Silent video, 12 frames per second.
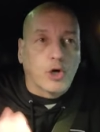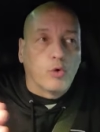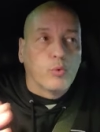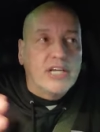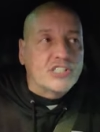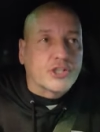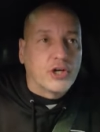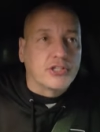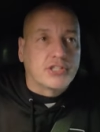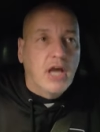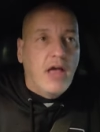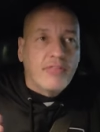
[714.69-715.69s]
or
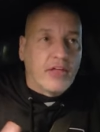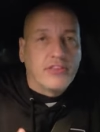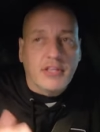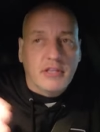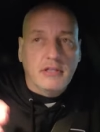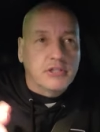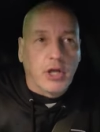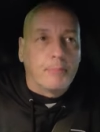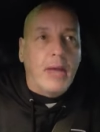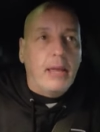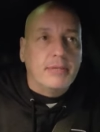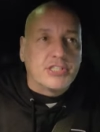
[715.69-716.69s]
research them they're
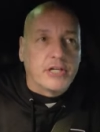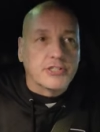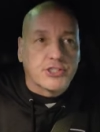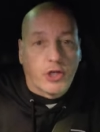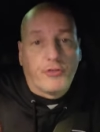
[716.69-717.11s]
babysitters,